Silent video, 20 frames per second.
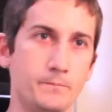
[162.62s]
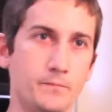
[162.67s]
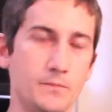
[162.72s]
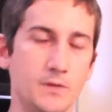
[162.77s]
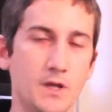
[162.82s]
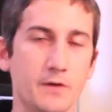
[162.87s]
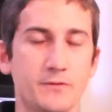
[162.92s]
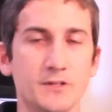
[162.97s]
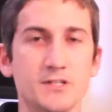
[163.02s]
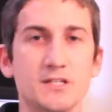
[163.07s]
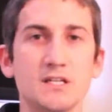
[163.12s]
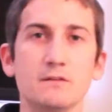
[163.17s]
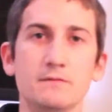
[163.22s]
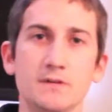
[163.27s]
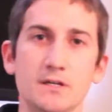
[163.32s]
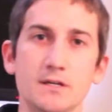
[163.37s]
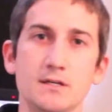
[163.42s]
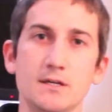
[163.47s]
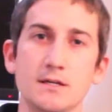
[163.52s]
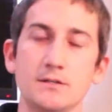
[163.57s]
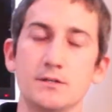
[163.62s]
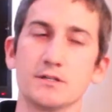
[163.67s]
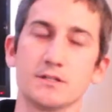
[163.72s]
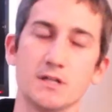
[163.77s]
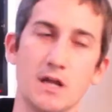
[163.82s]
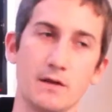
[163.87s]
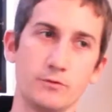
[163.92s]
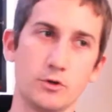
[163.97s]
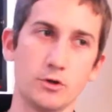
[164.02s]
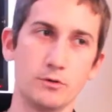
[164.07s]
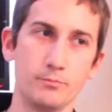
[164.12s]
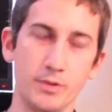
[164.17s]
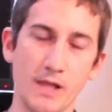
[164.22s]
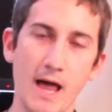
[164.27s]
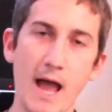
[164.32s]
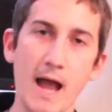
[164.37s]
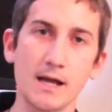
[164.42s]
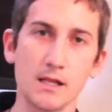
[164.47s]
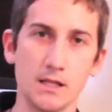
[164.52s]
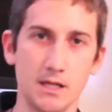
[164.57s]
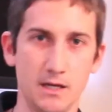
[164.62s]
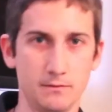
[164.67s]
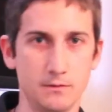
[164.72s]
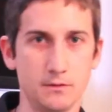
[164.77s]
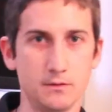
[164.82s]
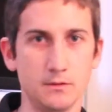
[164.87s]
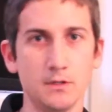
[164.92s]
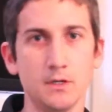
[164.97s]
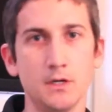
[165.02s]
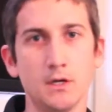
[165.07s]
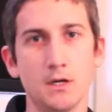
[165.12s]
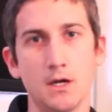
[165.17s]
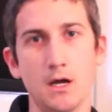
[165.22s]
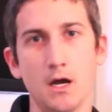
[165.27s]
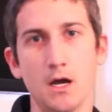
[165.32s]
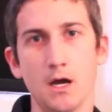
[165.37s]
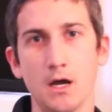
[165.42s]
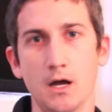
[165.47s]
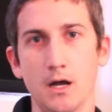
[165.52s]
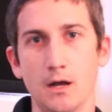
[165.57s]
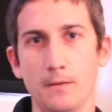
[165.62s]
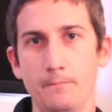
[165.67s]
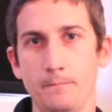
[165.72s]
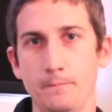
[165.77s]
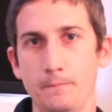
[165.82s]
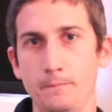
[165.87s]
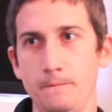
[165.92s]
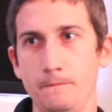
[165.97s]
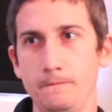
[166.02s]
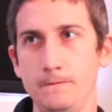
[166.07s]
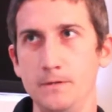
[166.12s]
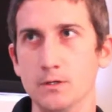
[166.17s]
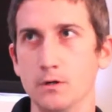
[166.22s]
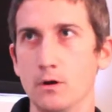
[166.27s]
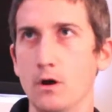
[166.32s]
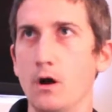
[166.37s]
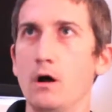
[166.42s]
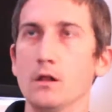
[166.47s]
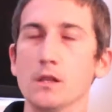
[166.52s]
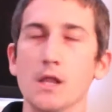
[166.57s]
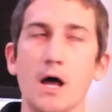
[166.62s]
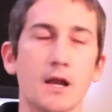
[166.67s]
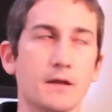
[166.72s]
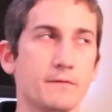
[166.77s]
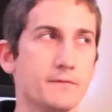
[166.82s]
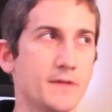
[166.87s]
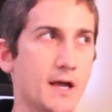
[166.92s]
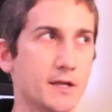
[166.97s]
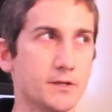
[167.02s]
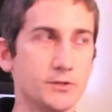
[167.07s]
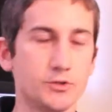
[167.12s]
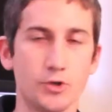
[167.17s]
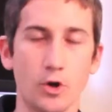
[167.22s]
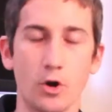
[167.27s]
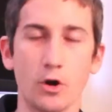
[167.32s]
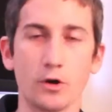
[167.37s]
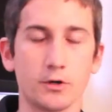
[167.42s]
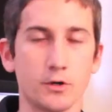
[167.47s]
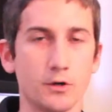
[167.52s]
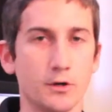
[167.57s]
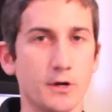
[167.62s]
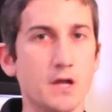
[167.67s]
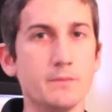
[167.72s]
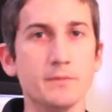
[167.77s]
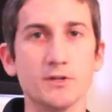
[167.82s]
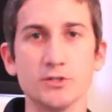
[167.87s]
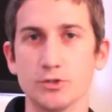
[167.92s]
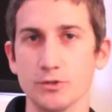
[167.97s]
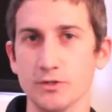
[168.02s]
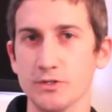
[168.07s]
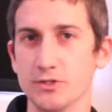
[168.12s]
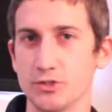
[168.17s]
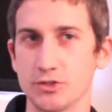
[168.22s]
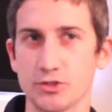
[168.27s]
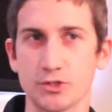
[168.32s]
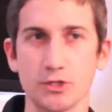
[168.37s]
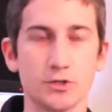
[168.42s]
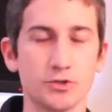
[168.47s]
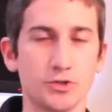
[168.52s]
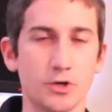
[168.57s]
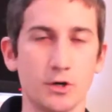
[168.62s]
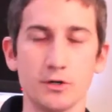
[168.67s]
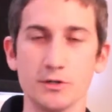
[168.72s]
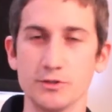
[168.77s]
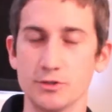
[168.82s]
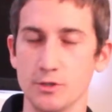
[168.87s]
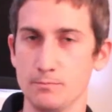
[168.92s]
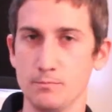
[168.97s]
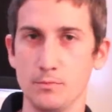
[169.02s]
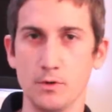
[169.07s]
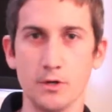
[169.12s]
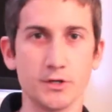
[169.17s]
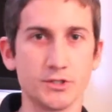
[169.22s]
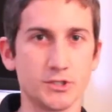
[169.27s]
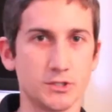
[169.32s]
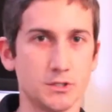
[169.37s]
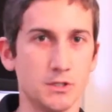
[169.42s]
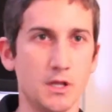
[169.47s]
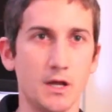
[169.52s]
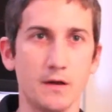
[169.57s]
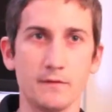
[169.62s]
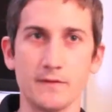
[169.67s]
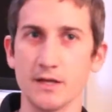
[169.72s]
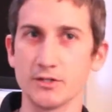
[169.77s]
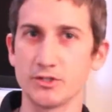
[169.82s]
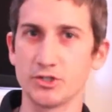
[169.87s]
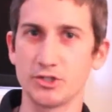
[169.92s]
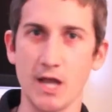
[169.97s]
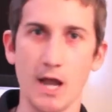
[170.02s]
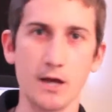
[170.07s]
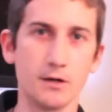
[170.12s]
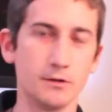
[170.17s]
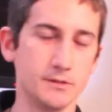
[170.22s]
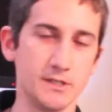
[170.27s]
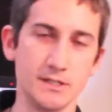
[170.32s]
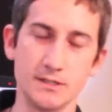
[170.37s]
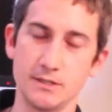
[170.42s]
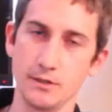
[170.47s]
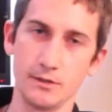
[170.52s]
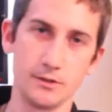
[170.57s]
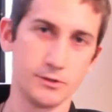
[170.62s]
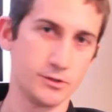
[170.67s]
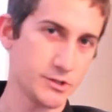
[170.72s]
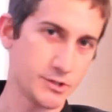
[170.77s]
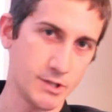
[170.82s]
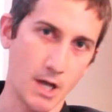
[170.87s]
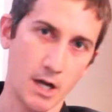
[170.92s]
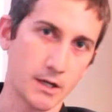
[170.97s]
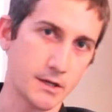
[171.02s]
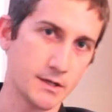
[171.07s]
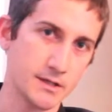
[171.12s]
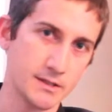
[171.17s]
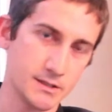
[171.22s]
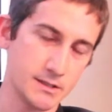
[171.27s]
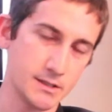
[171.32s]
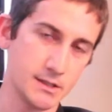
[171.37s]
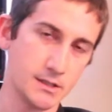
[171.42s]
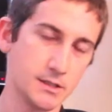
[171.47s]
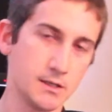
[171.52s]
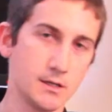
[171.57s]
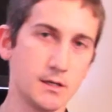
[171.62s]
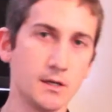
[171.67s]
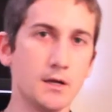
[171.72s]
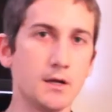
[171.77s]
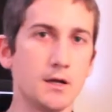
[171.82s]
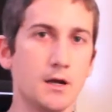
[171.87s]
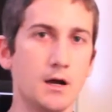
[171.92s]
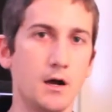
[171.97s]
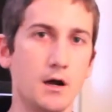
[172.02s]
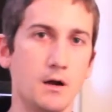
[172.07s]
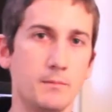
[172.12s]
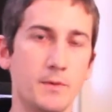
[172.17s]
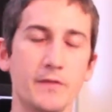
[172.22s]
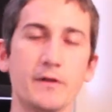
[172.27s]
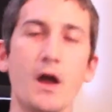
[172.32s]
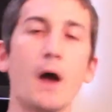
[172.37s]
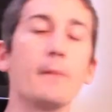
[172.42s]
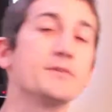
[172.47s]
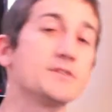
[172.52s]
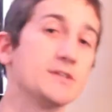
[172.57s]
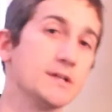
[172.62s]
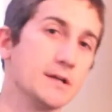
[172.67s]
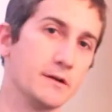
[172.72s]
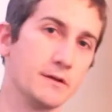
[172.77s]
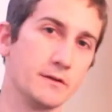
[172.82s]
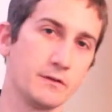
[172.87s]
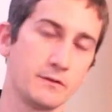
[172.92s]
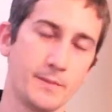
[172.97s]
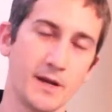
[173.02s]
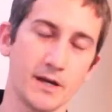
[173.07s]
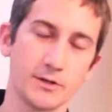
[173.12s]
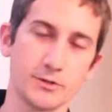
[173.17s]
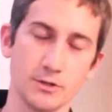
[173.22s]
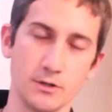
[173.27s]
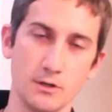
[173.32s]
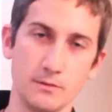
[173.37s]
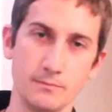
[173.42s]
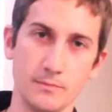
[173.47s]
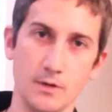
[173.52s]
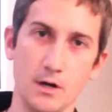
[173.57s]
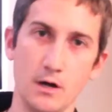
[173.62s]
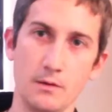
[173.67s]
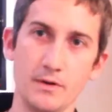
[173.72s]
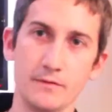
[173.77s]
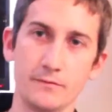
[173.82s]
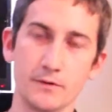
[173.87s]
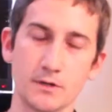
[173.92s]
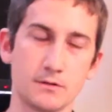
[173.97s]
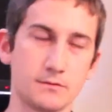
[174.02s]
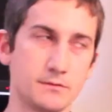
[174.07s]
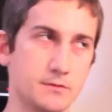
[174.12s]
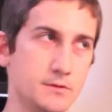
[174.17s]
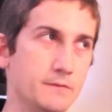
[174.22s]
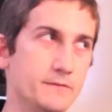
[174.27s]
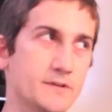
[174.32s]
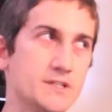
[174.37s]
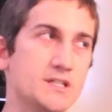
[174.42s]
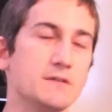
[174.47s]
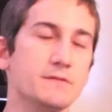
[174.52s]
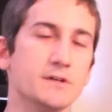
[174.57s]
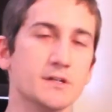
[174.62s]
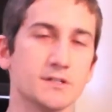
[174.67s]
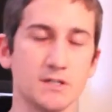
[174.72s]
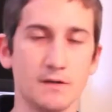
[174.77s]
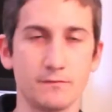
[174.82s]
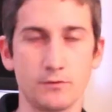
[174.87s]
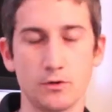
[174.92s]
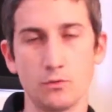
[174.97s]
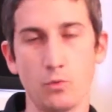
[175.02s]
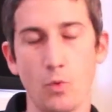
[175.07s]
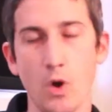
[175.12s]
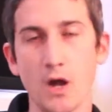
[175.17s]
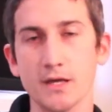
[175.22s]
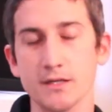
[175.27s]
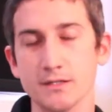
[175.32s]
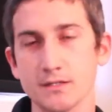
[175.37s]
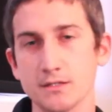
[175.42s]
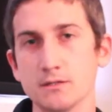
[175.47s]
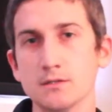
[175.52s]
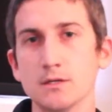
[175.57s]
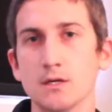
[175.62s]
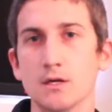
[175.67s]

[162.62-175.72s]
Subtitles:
if the TV doesn't have good black level, a lot of that darker imagery is just going to turn into mush, and a lot of that shadow detail you're just not going to see. On the opposite end of the spectrum, if the TV doesn't have good whites,